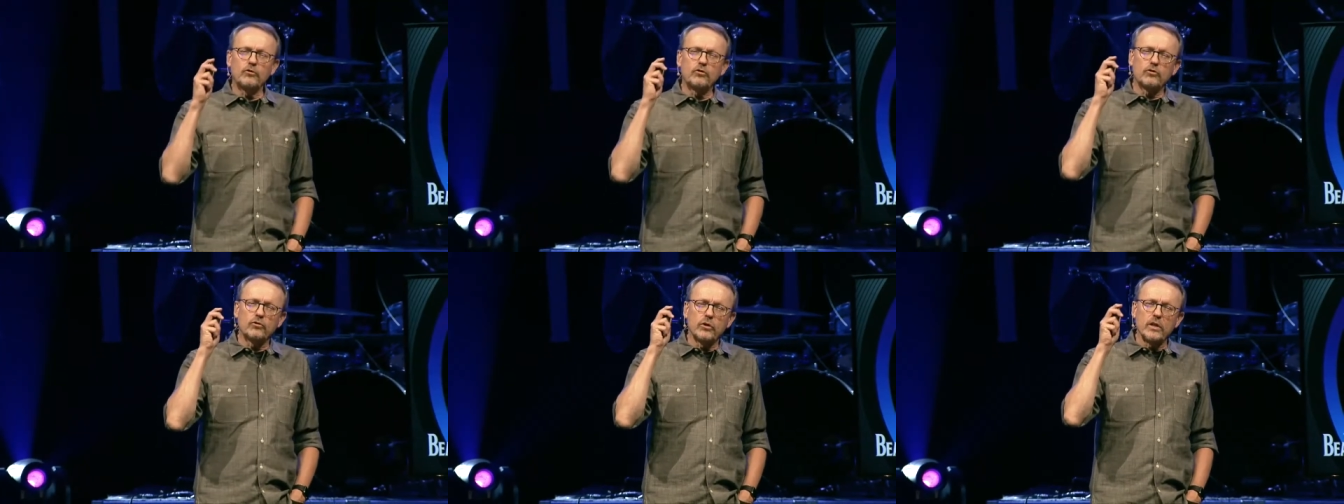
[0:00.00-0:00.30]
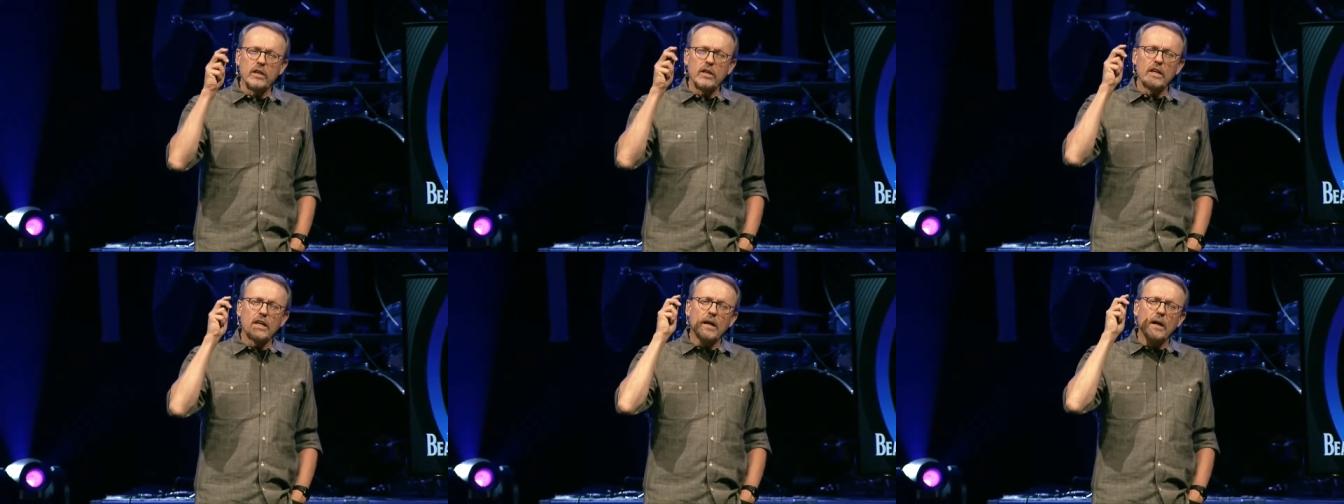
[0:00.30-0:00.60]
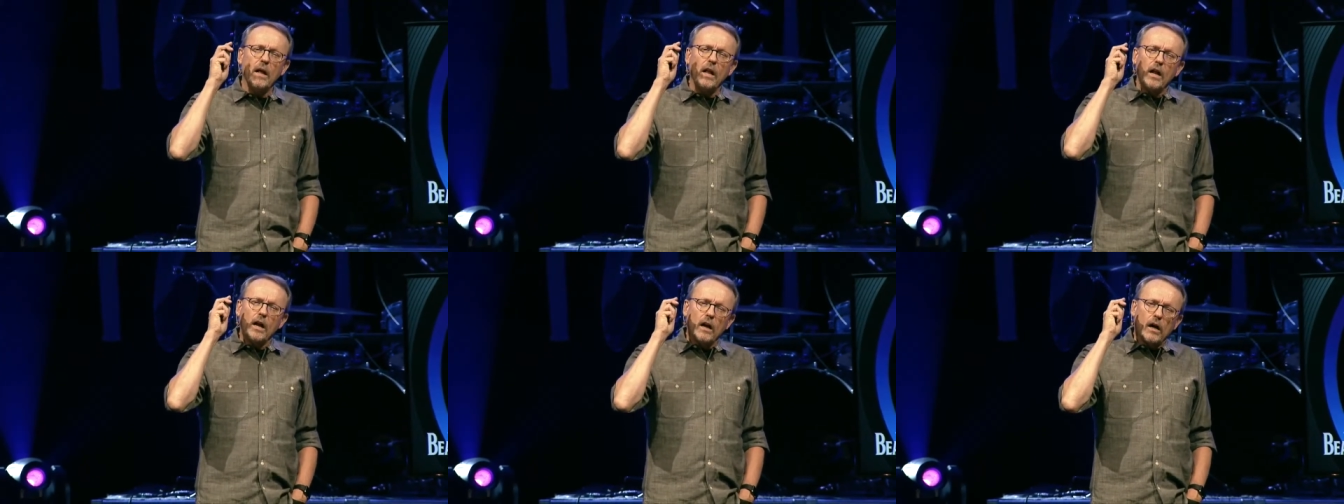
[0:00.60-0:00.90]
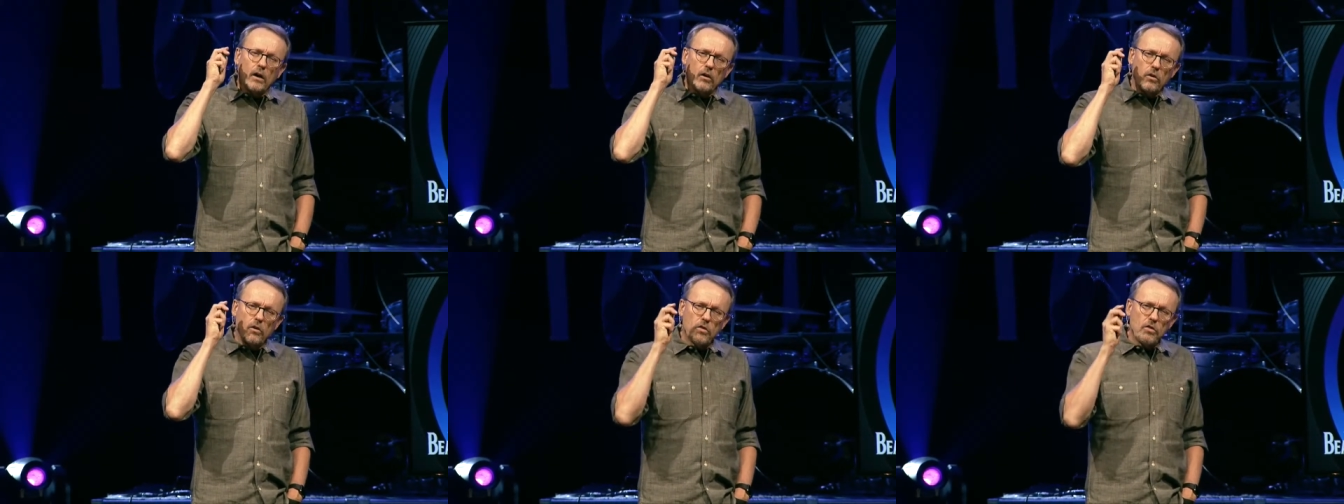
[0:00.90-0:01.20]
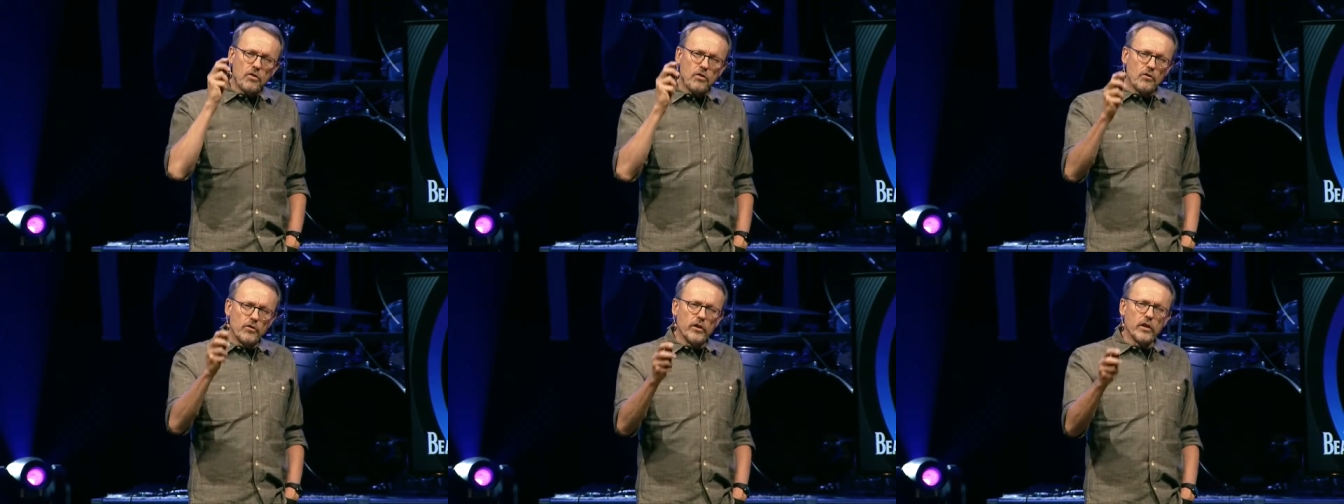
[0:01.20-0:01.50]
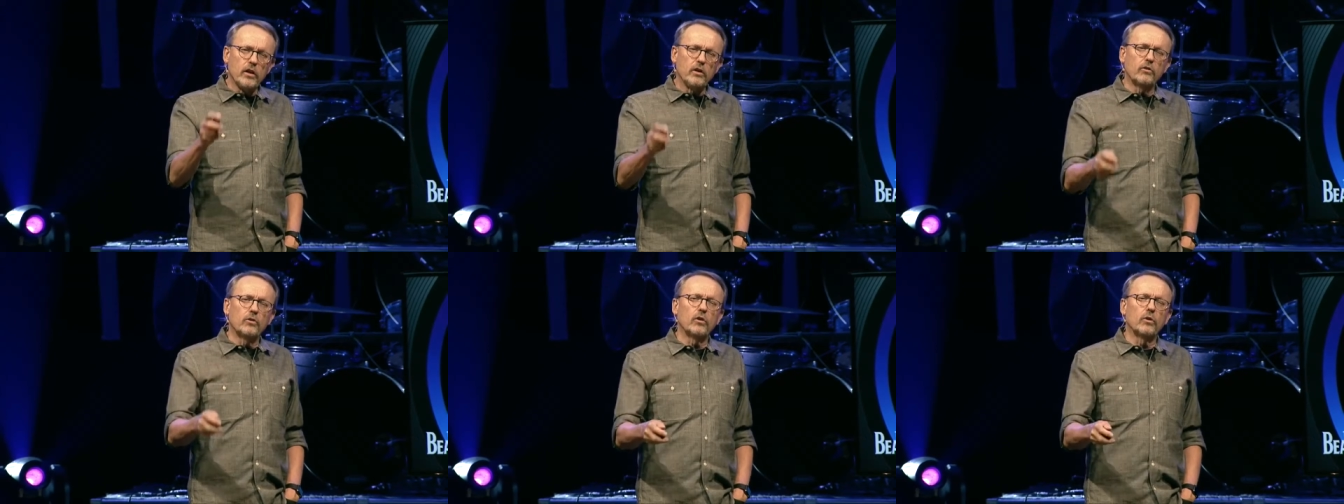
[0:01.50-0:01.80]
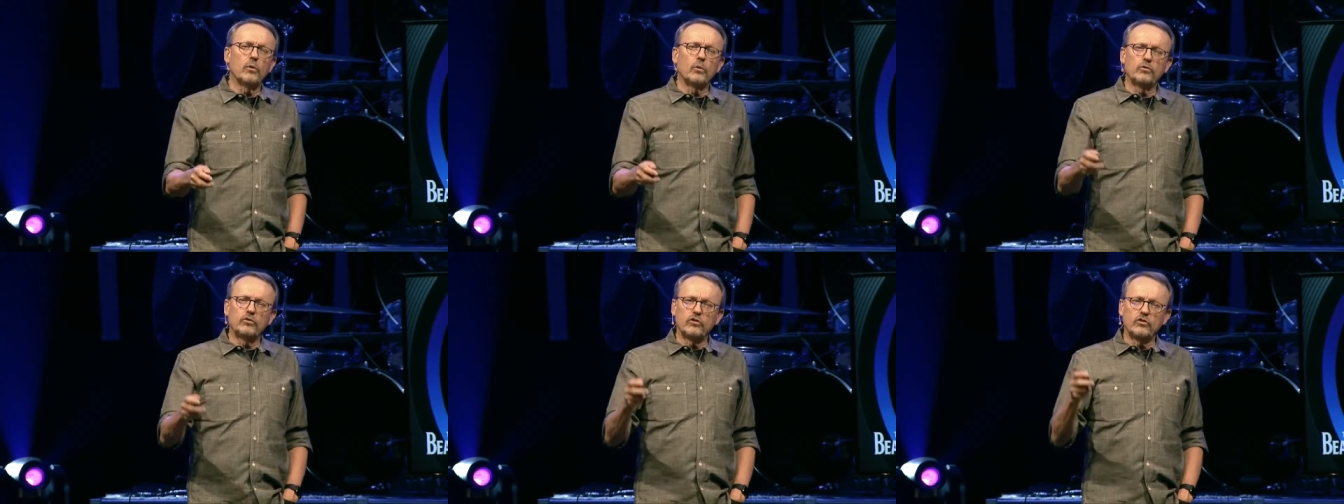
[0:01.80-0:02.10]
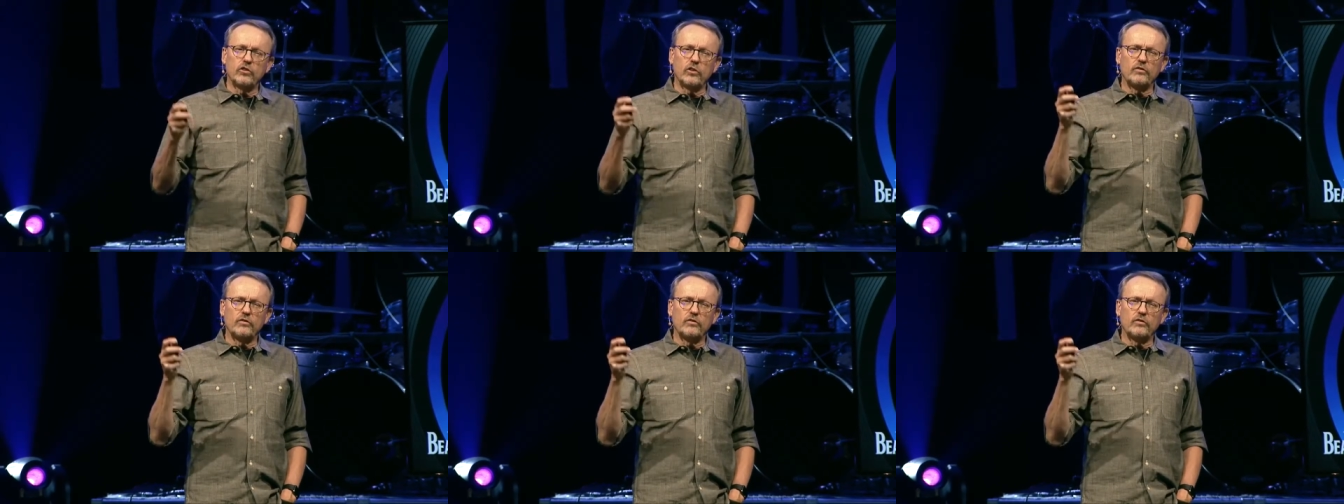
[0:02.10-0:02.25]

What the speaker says: treating our 30-year-olds as